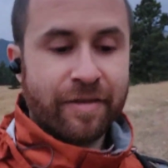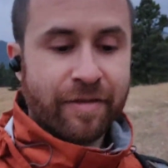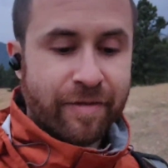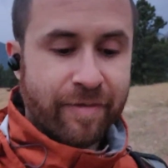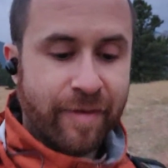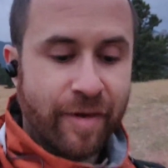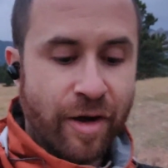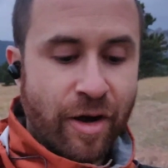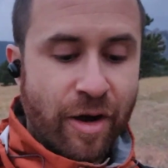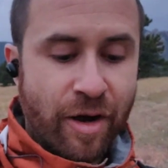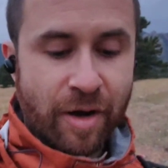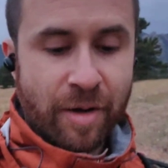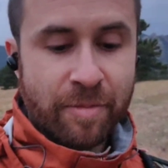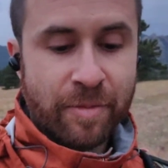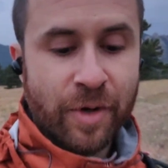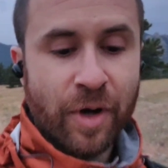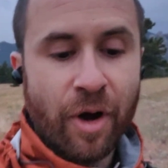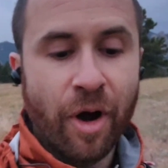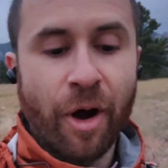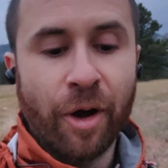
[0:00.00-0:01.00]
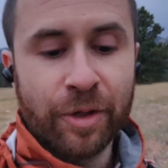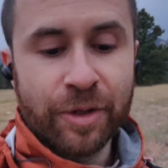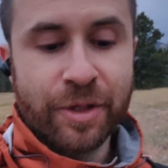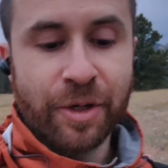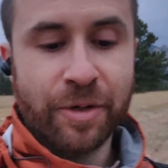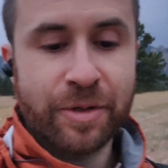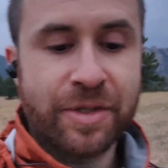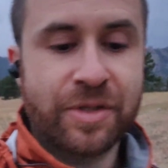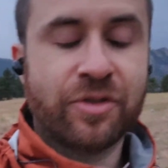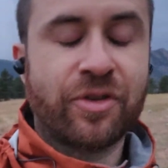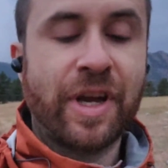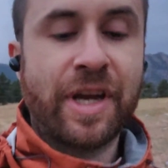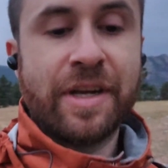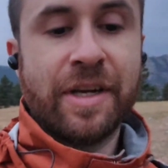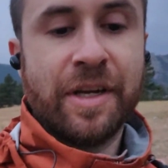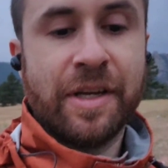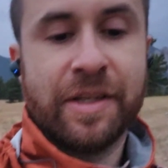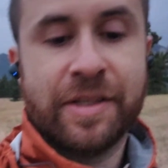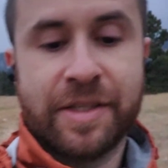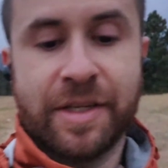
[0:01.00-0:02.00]
from all those
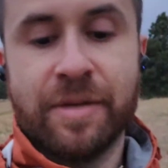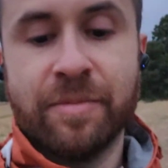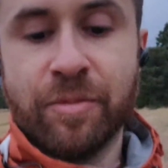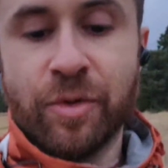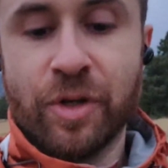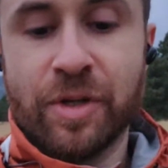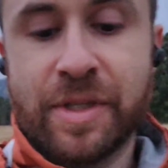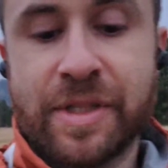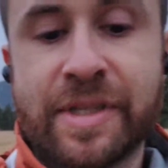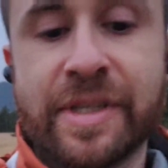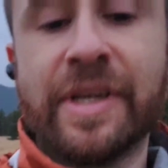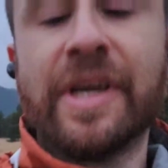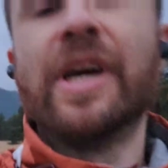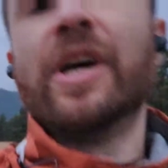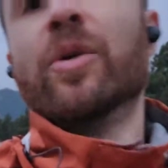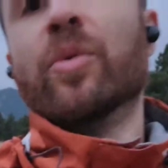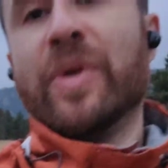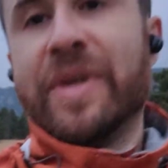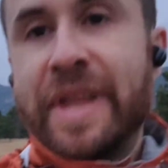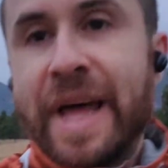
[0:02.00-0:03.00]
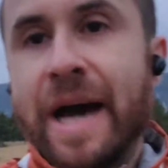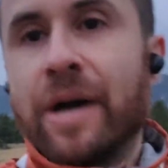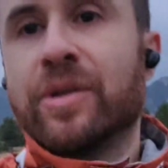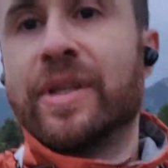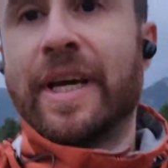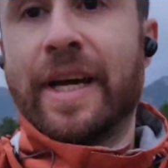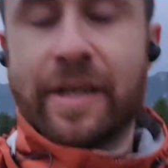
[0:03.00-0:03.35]
trainings and books without